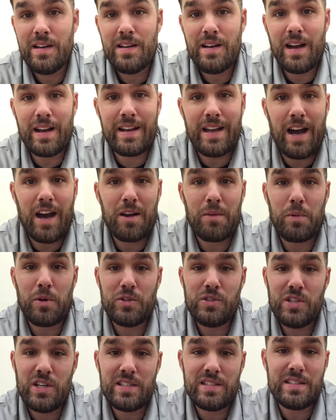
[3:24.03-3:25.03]
accountable,
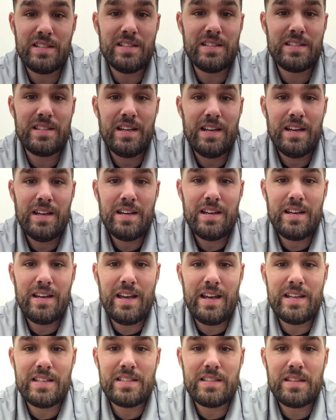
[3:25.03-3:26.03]
just as
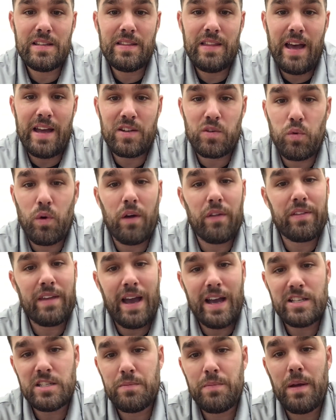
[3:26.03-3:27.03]
that 12th
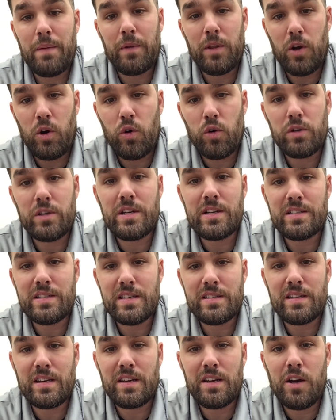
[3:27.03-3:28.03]
guy should be able to hold your
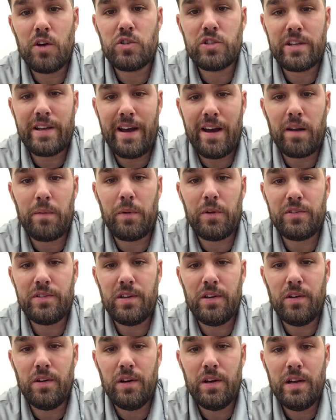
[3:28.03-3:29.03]
assistant coach accountable
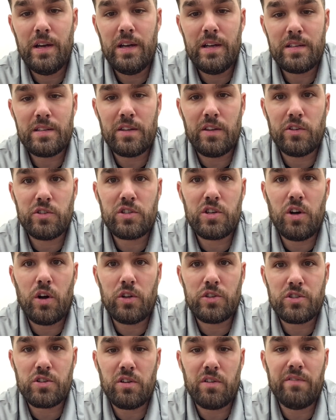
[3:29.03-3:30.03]
too, to those
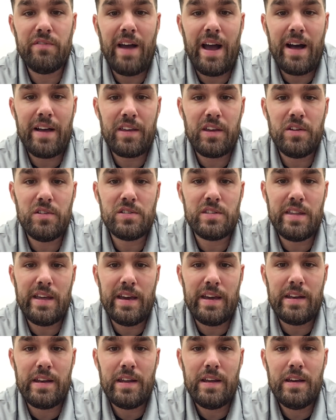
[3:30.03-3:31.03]
cultural values
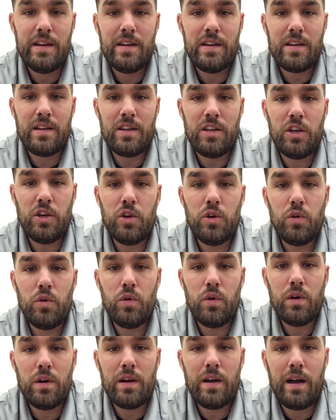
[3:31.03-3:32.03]
that
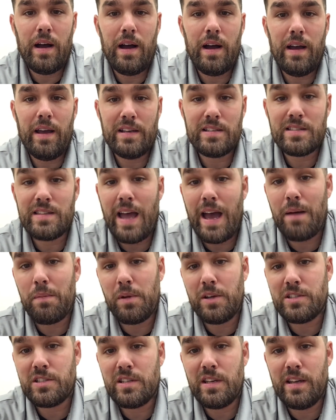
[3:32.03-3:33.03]
you
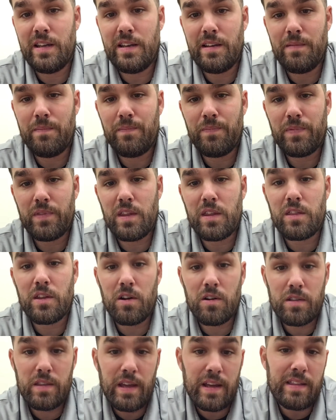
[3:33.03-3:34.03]
establish. And the
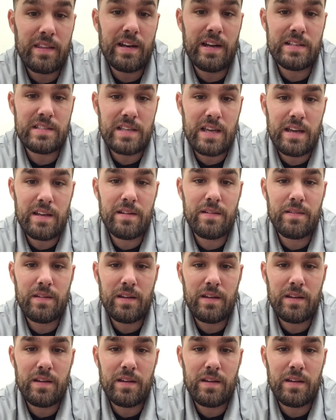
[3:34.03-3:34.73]
third thing that I said,